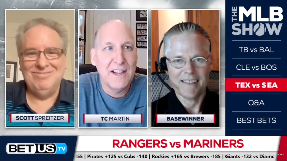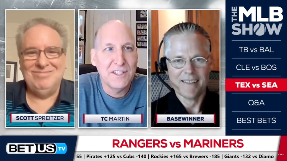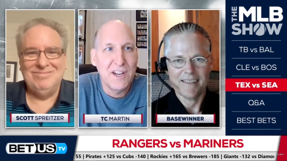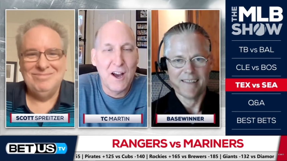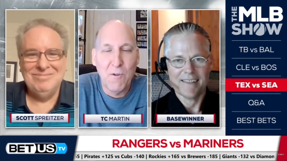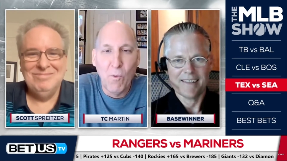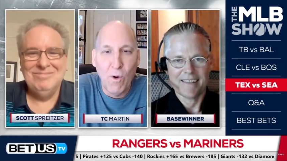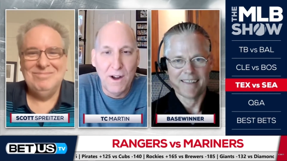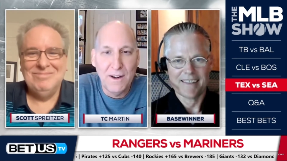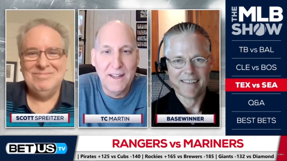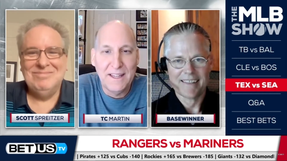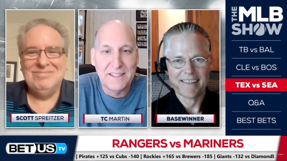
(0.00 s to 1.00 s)
Speaker 1: has not
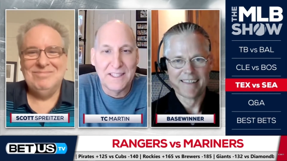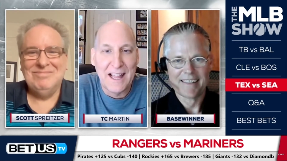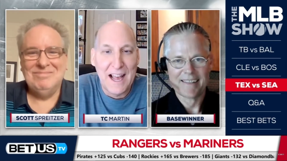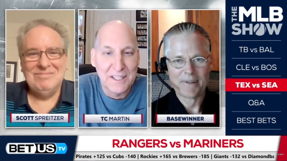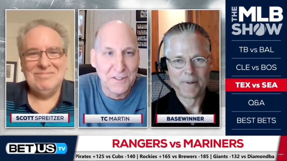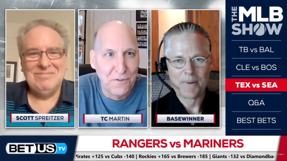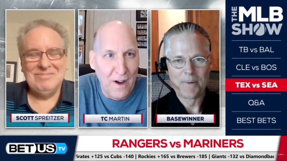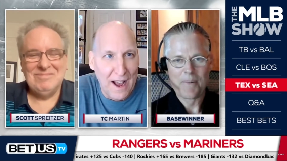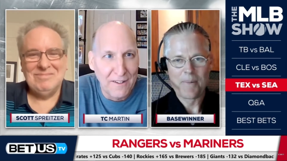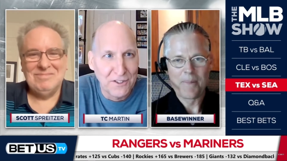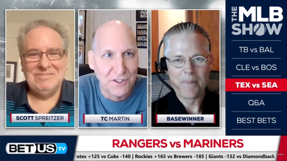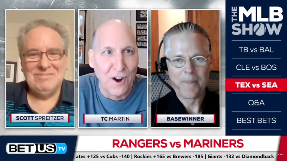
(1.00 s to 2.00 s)
won in his last
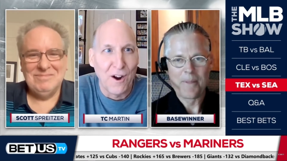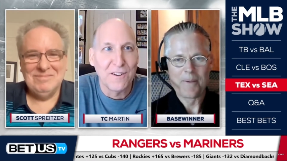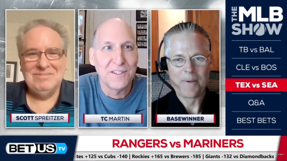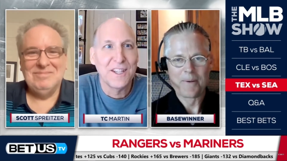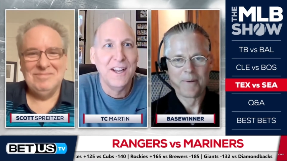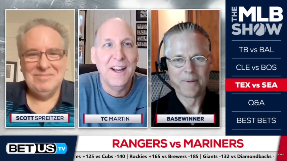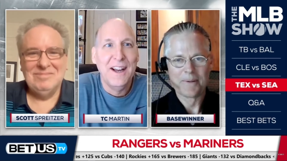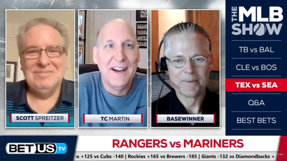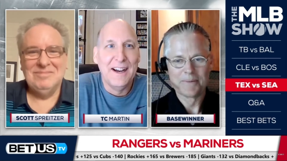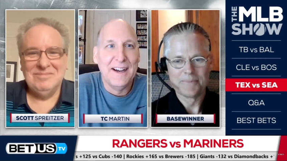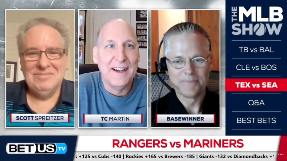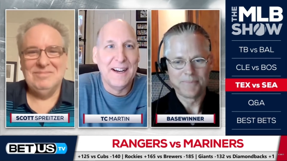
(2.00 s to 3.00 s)
five starts.
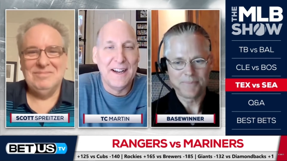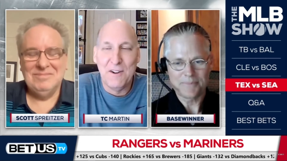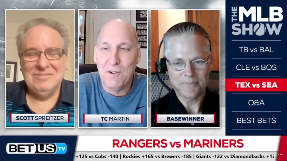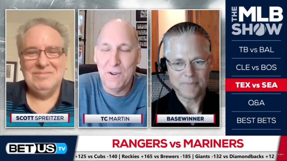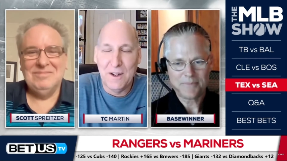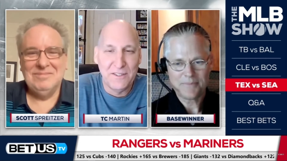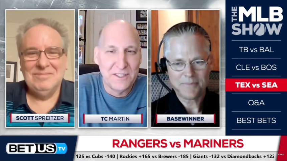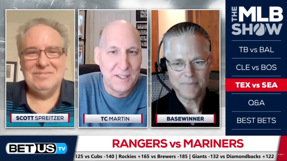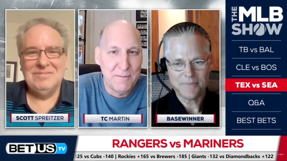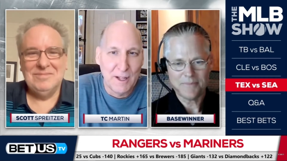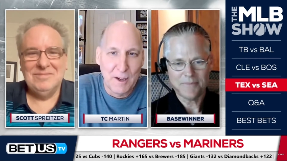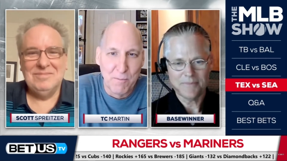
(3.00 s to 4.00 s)
Uh, I know I've
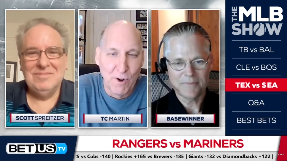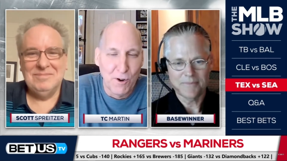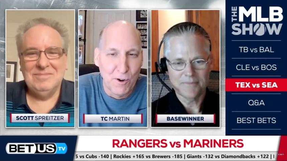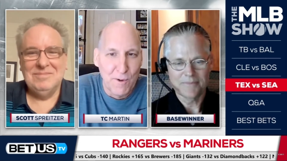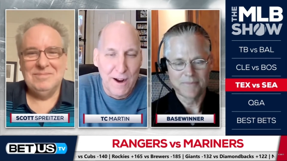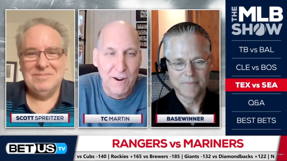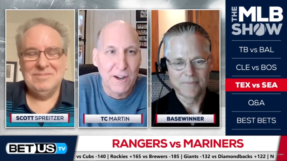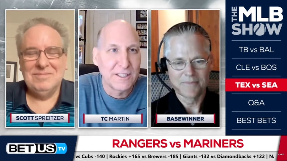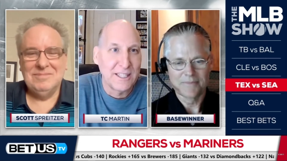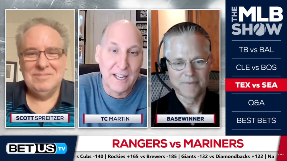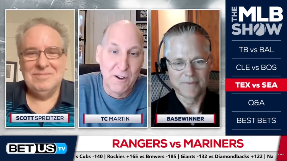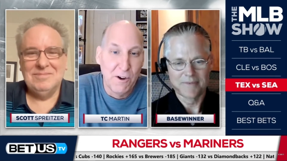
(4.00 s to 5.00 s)
seemed like a broken record
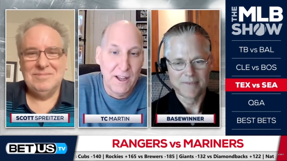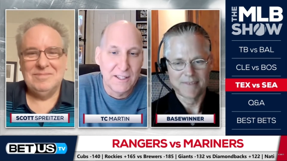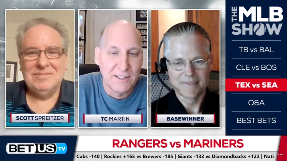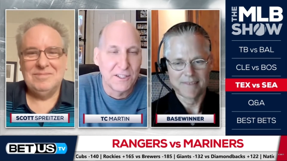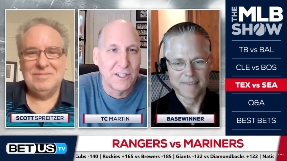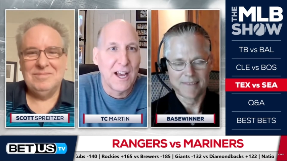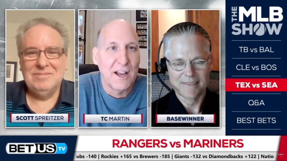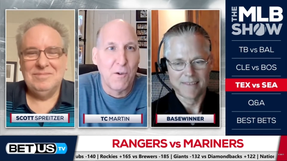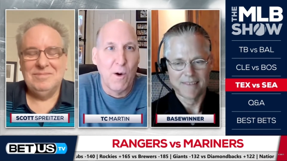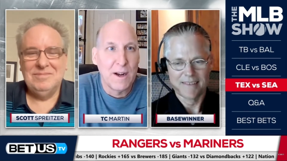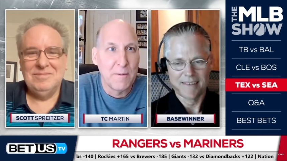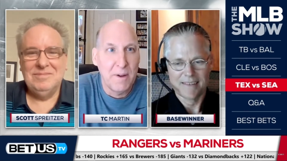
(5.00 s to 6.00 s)
because I go against this guy
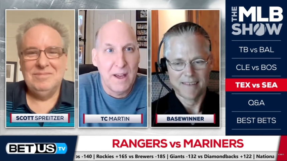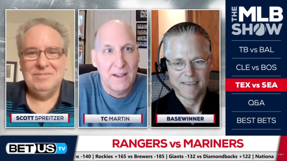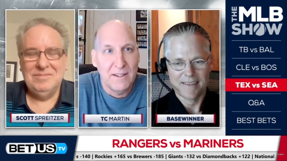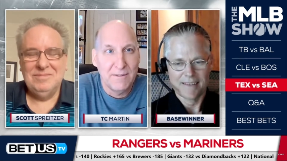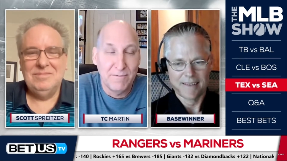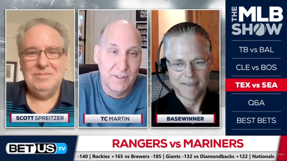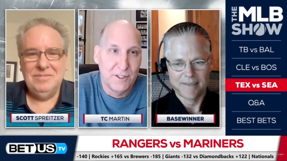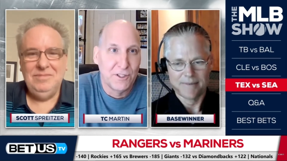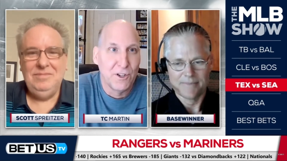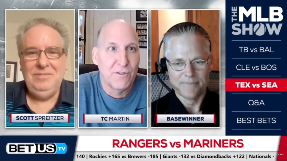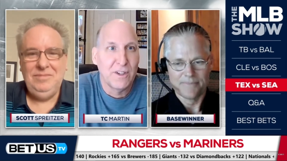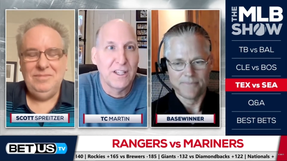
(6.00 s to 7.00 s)
quite a bit, and
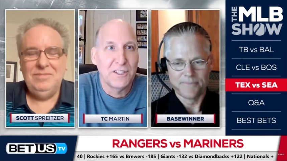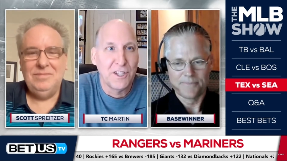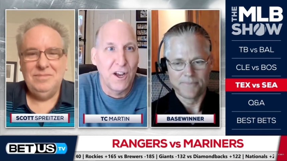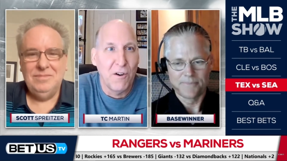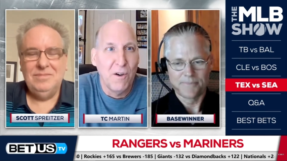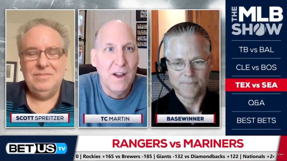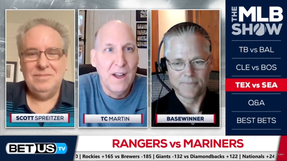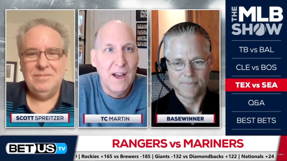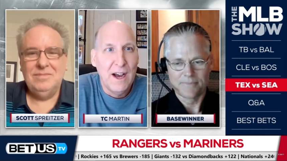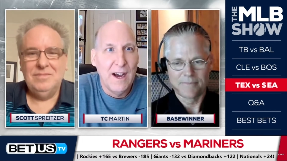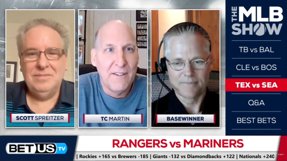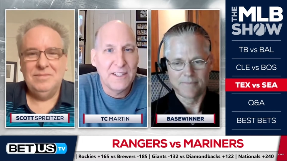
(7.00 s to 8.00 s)
deservedly so.
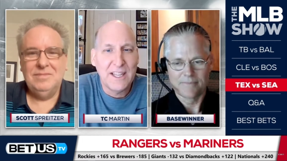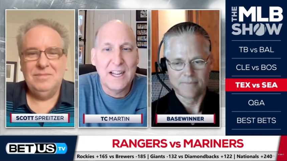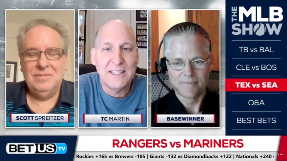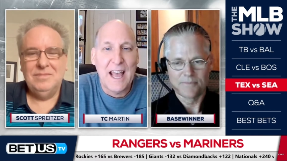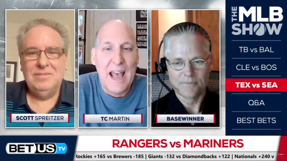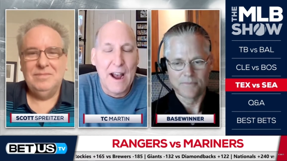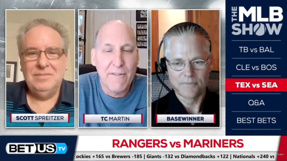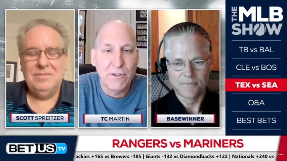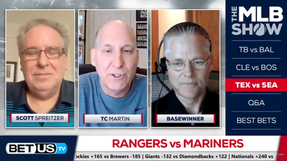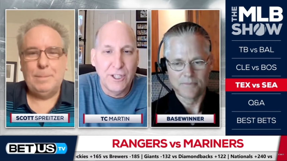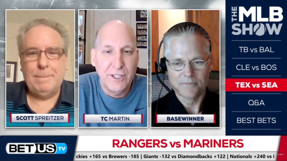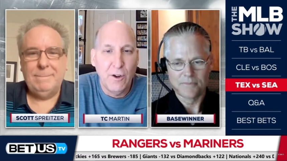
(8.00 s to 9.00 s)
Uh, this guy's
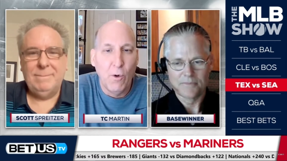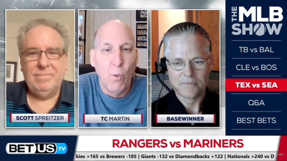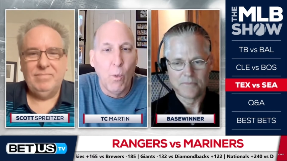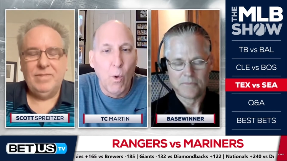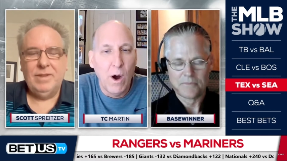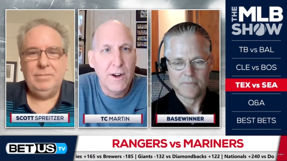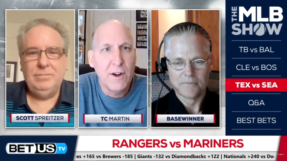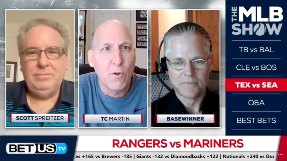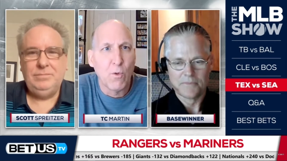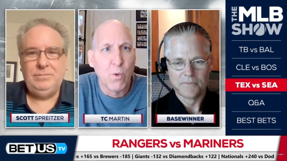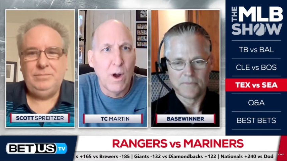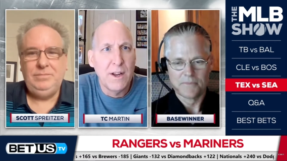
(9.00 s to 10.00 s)
averaging one
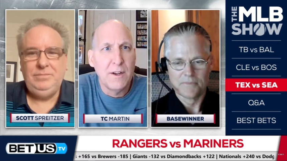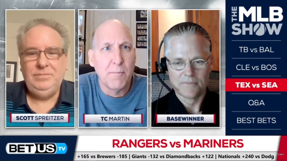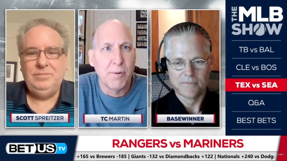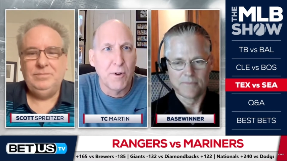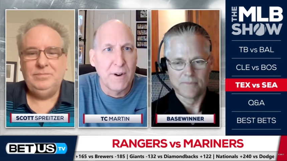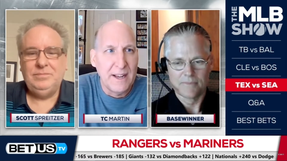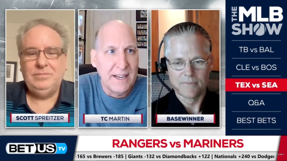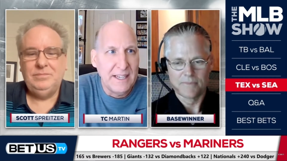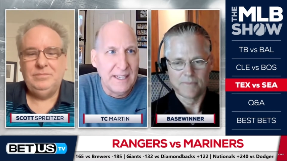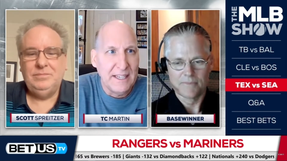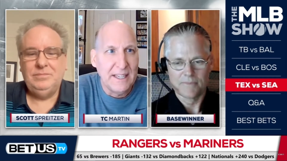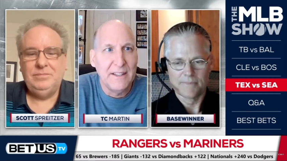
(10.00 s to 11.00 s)
run per
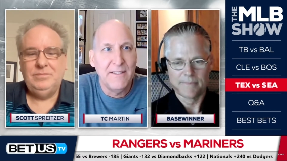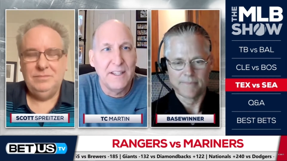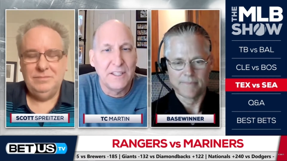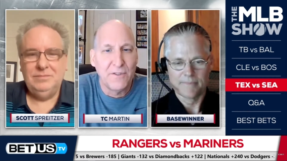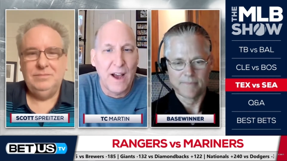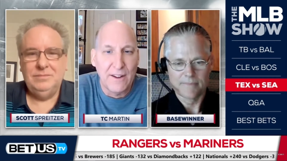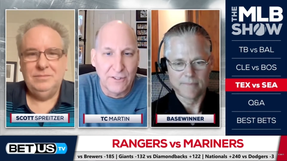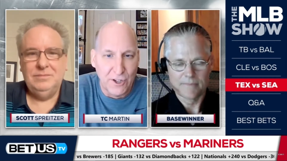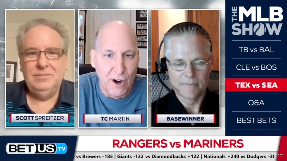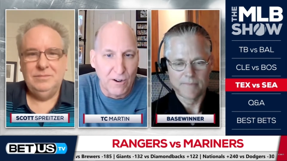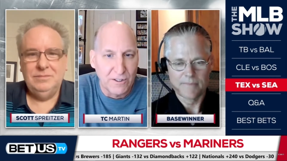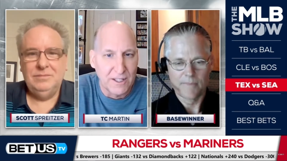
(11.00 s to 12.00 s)
inning in these five
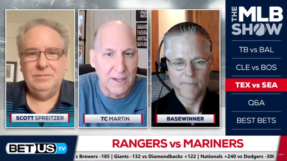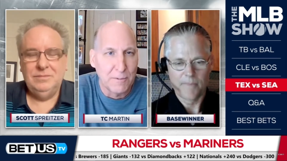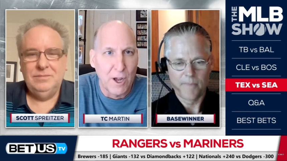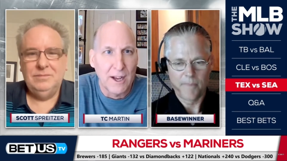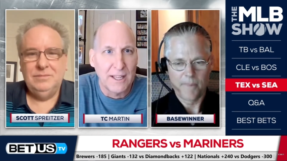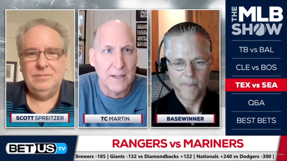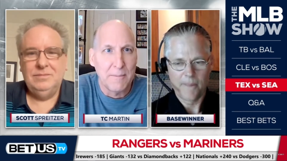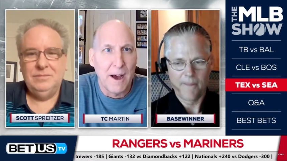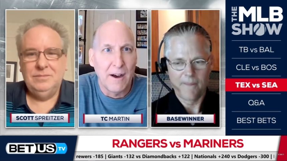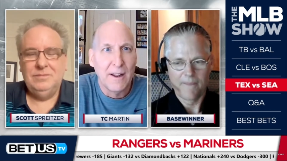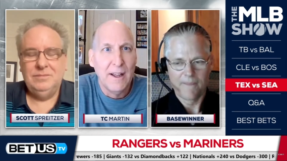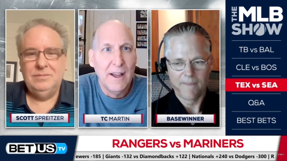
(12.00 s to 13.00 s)
starts that I'm talking
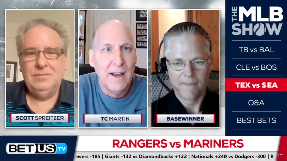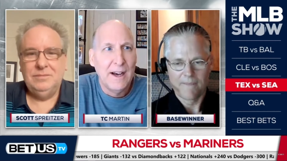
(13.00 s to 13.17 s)
about.